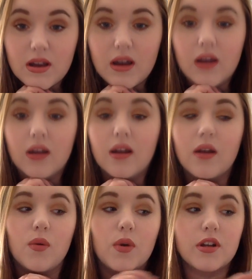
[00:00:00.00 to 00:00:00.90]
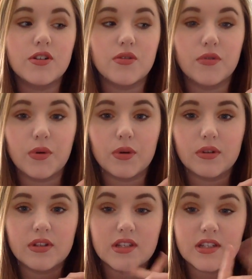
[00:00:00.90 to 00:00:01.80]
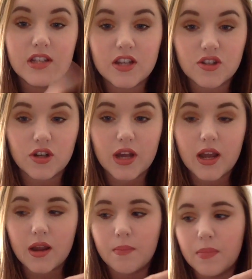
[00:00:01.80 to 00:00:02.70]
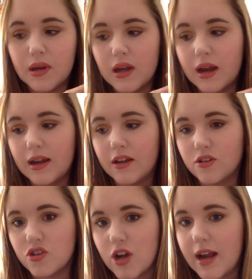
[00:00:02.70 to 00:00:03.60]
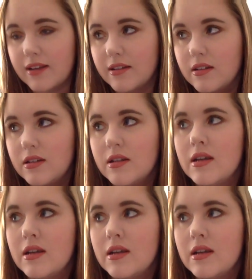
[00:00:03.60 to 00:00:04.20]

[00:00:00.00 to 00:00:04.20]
I wanted to record this yesterday, but I got distracted,